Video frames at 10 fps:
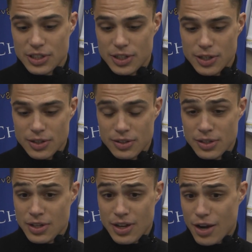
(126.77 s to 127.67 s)
Uh,
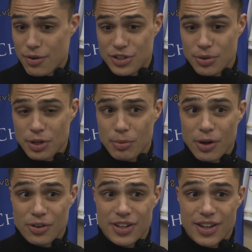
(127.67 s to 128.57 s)
I read something
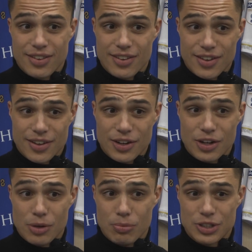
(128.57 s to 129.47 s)
about it that uh, the
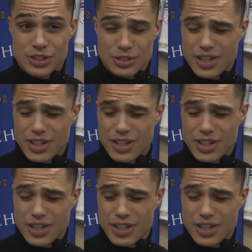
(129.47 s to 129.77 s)
club was,